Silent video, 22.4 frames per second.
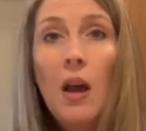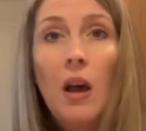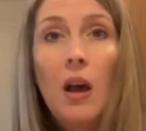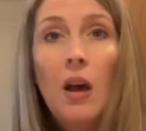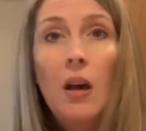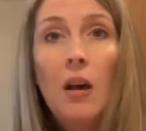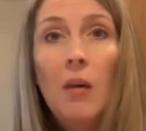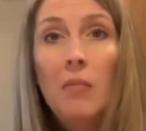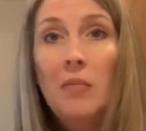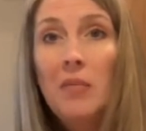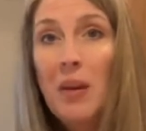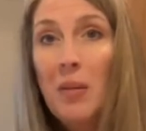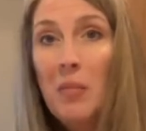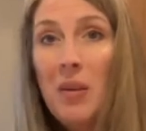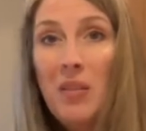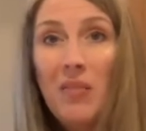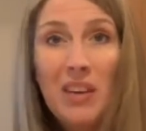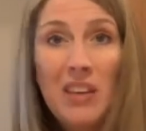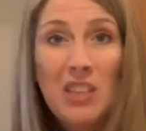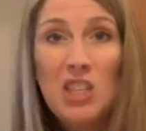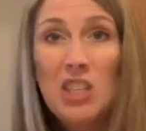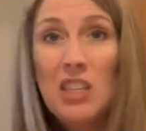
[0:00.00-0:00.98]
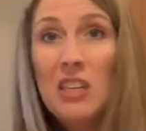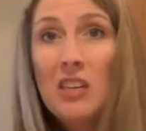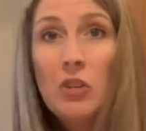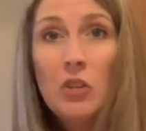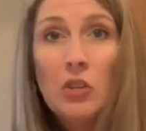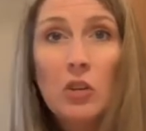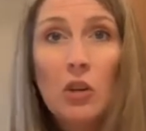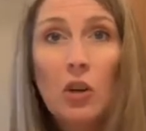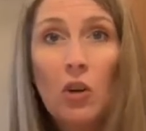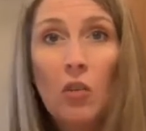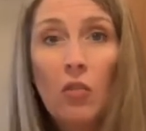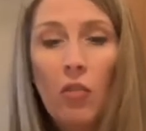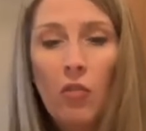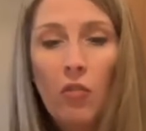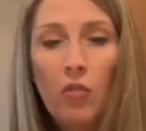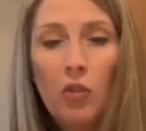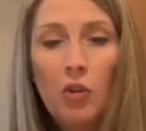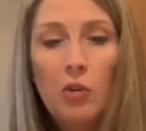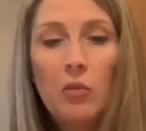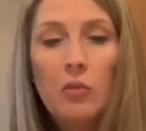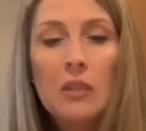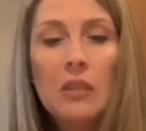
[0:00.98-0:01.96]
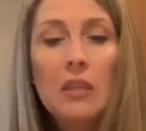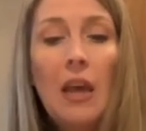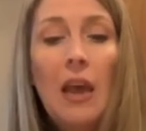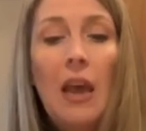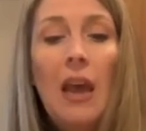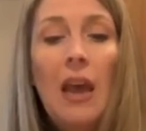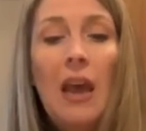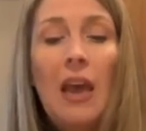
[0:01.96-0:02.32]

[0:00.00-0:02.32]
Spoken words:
yummy veggies or fruits,